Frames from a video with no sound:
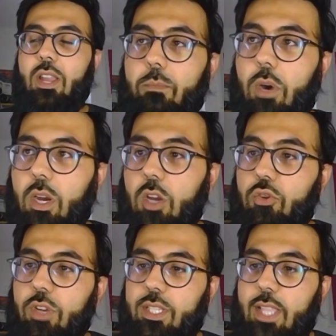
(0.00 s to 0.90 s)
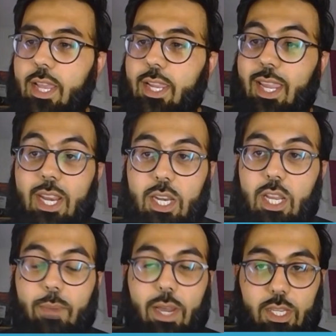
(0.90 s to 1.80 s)
But countries like
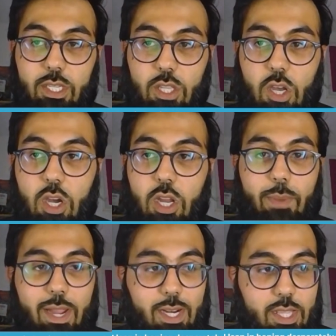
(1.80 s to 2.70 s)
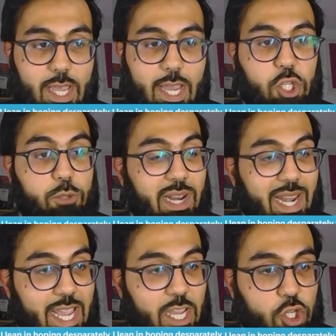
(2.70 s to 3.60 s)
India, Pakistan, Bangladesh,
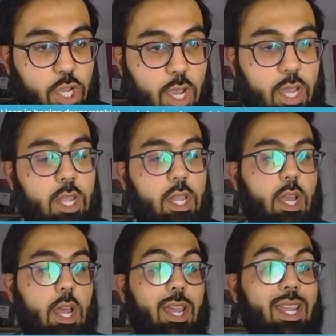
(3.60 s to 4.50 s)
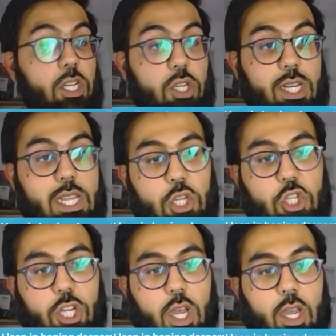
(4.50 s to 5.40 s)
Malaysia, uh,
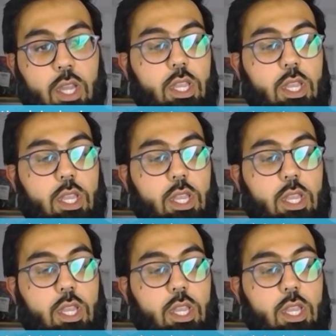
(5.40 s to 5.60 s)
Indonesia,